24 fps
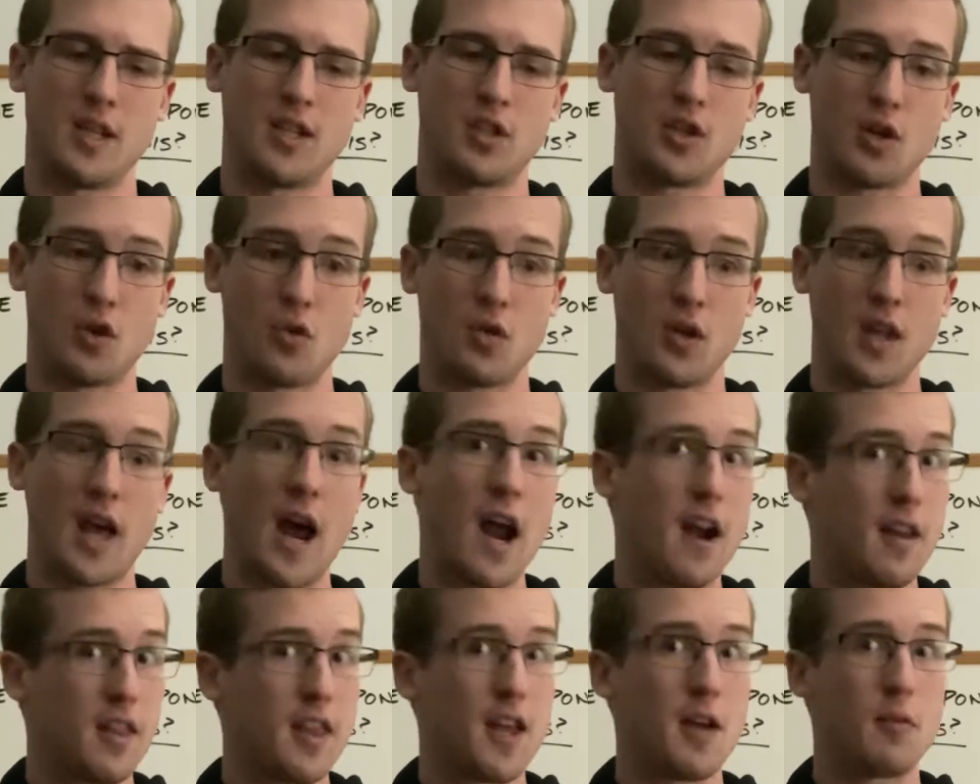So a
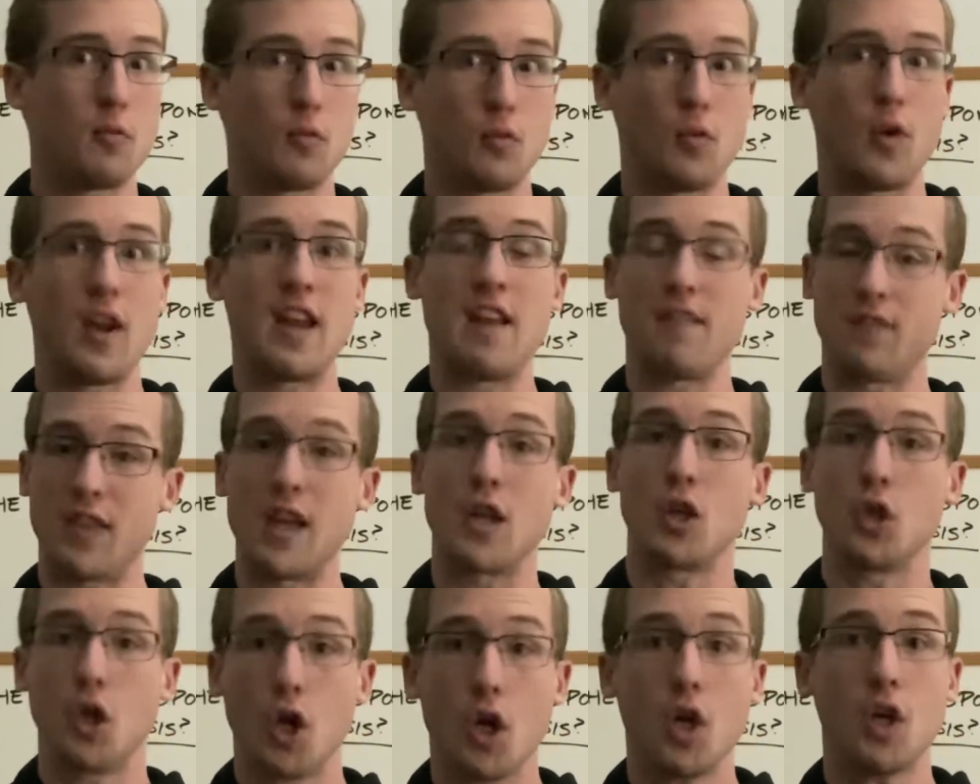lot of them, if
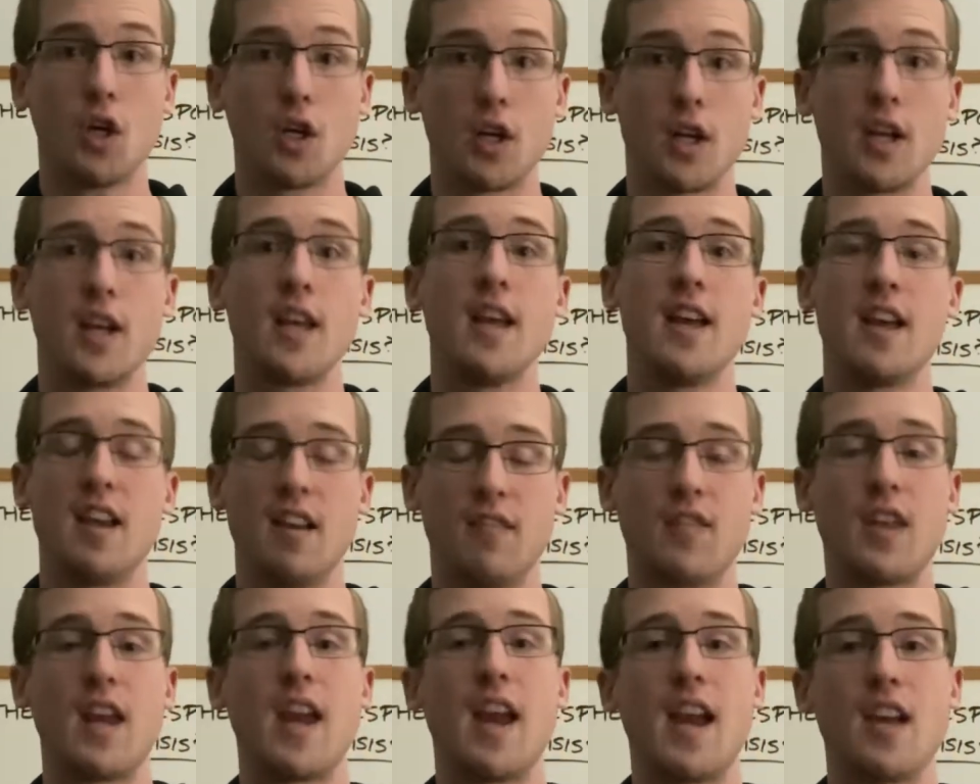
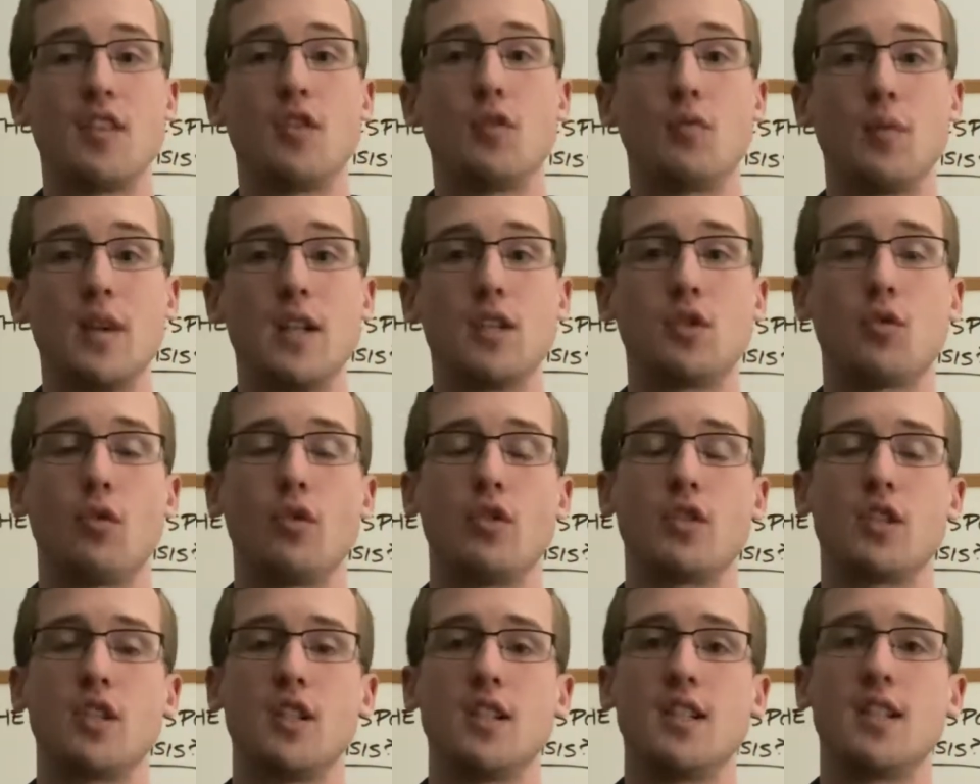they had the
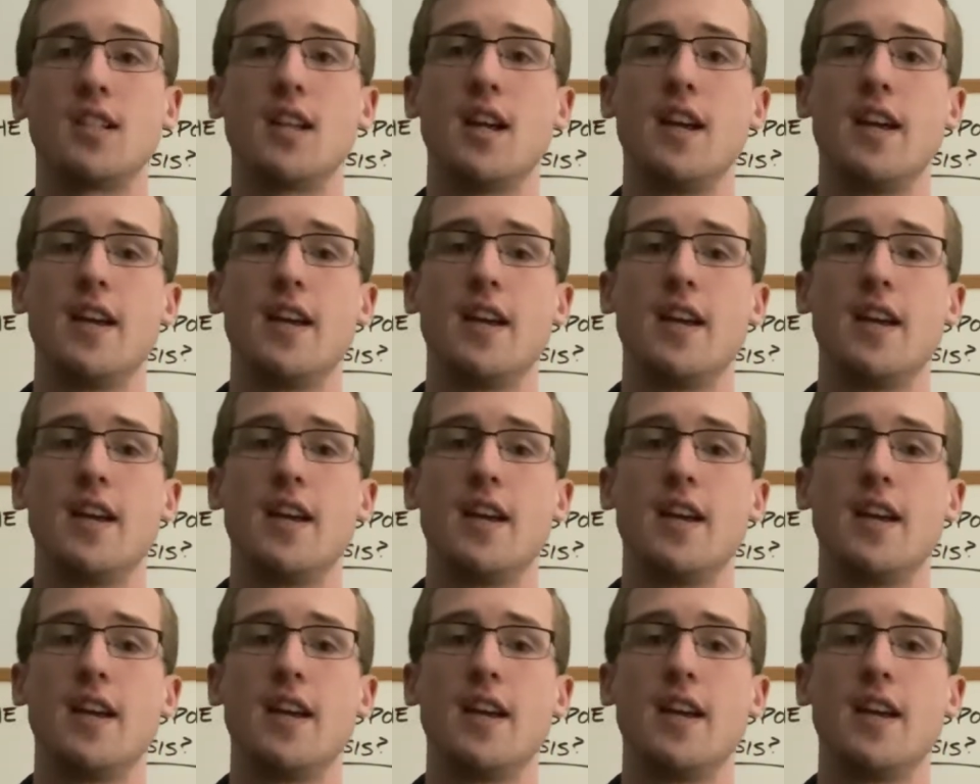resources,